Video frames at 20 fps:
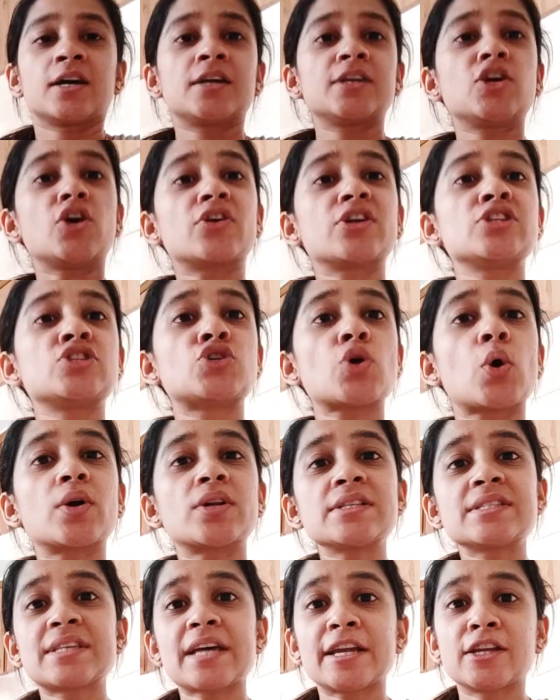Your
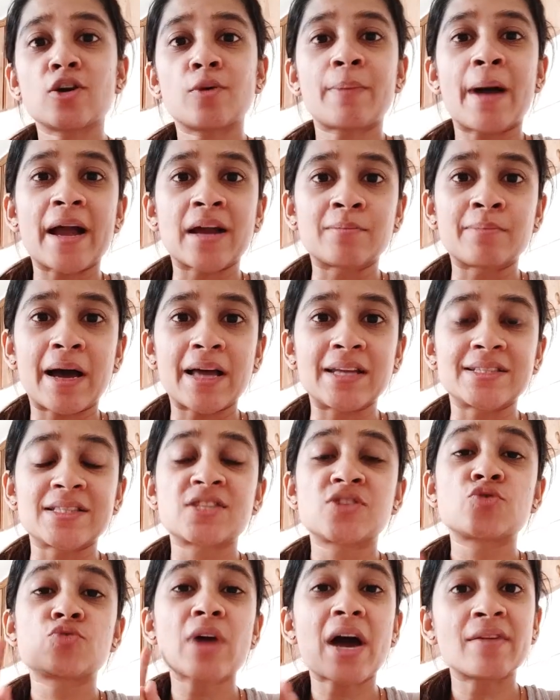insurance and your bank
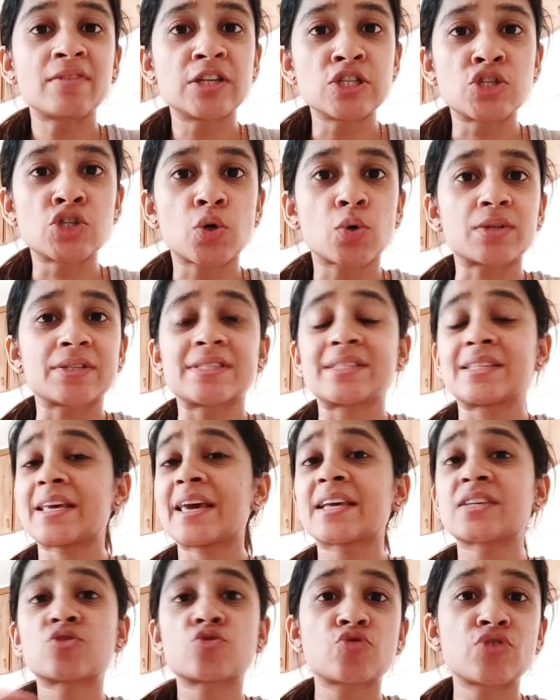balance. Travel insurance,
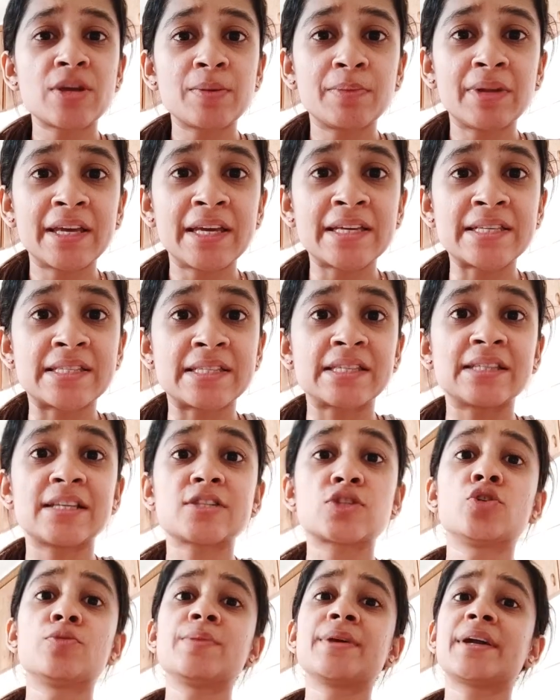extremely easy.
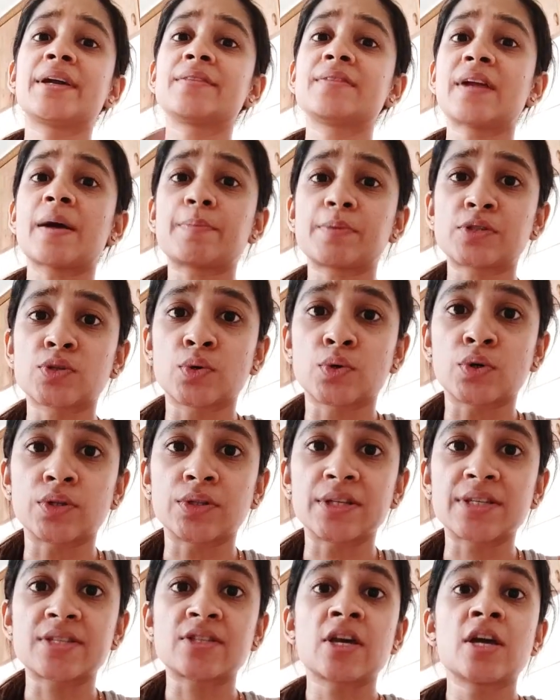There's going to be another episode on
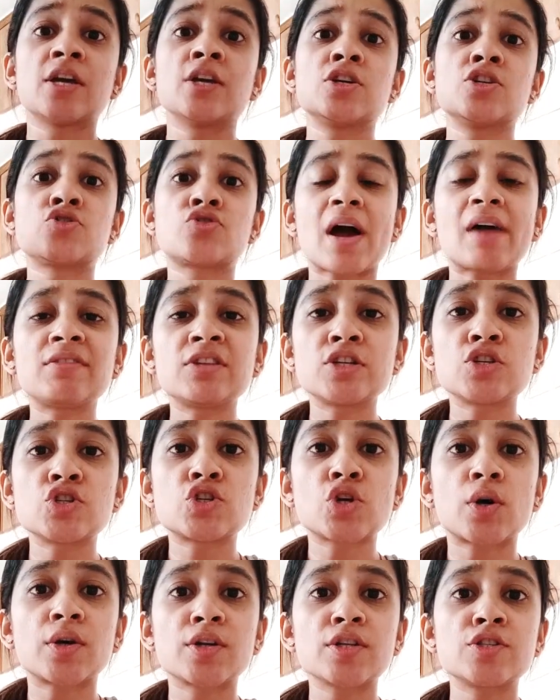this. Travel
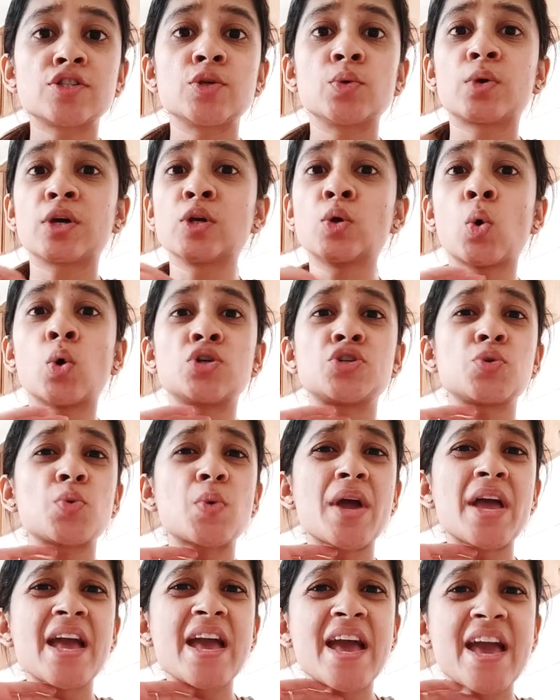insurance, you can go to
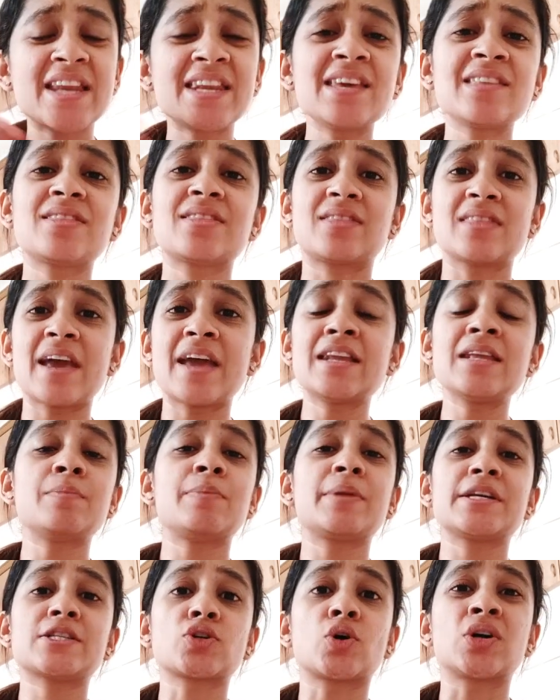any
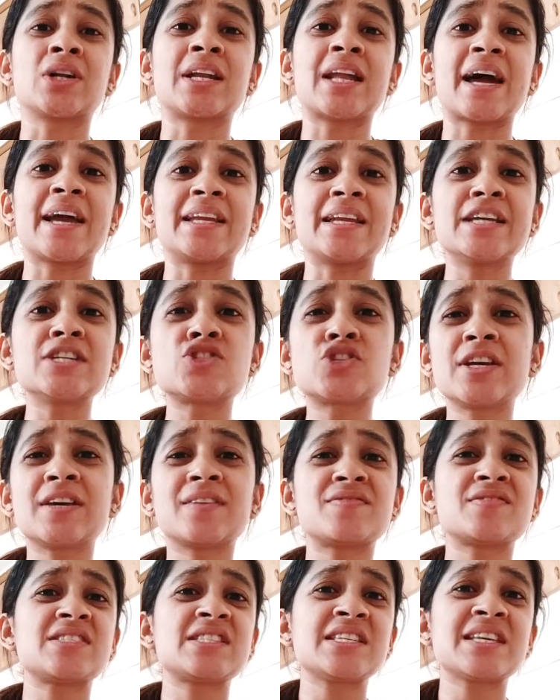place online,
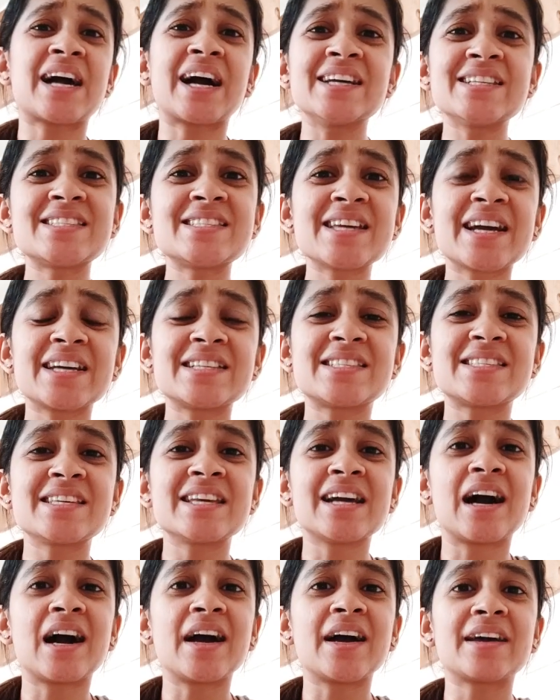HDFC,
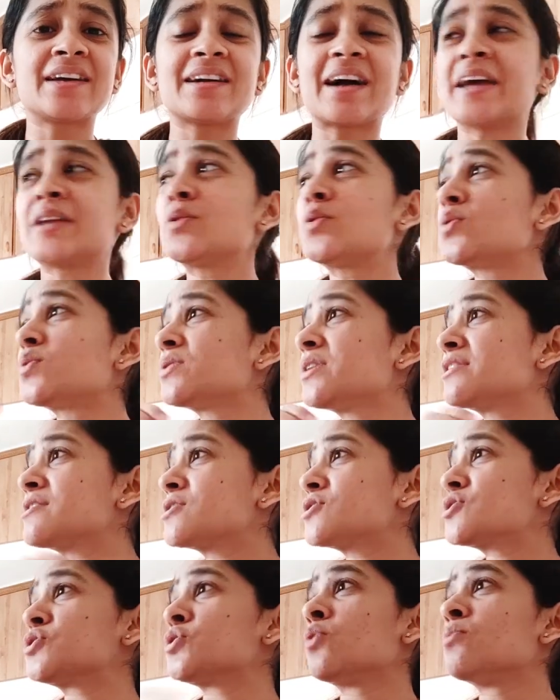ICICI, I don't know, there
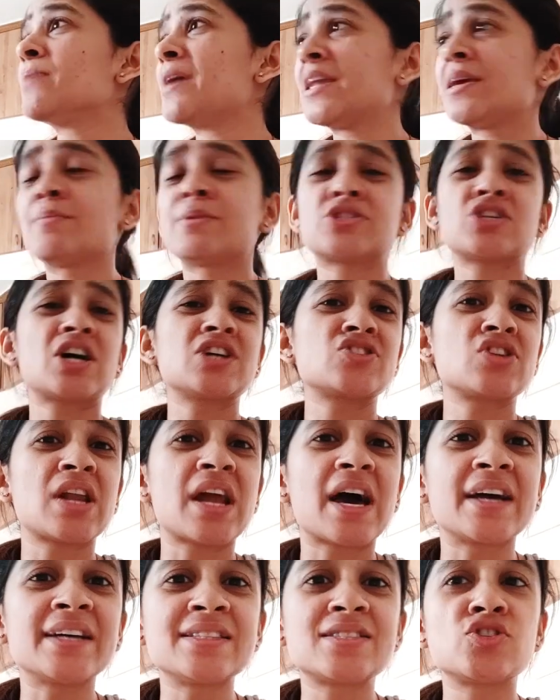are so many, Bajaj
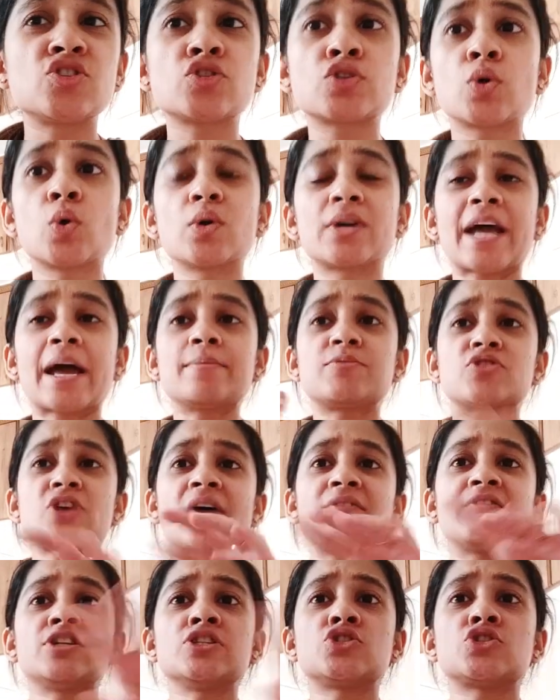Alliance. Just go type
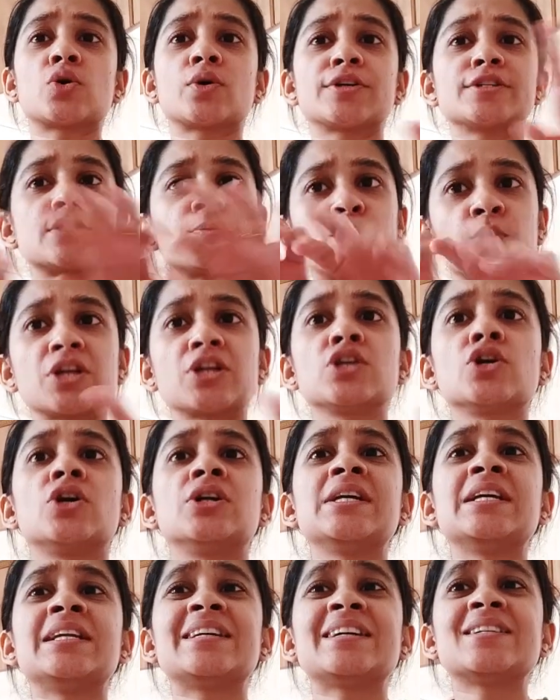travel insurance, put in
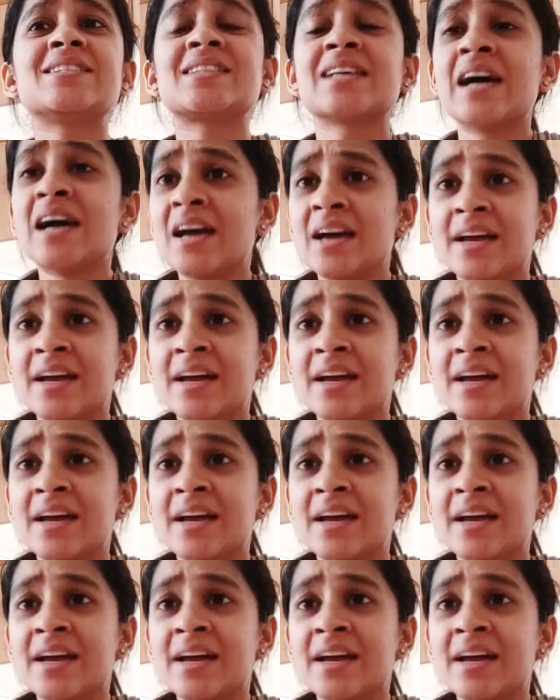your details,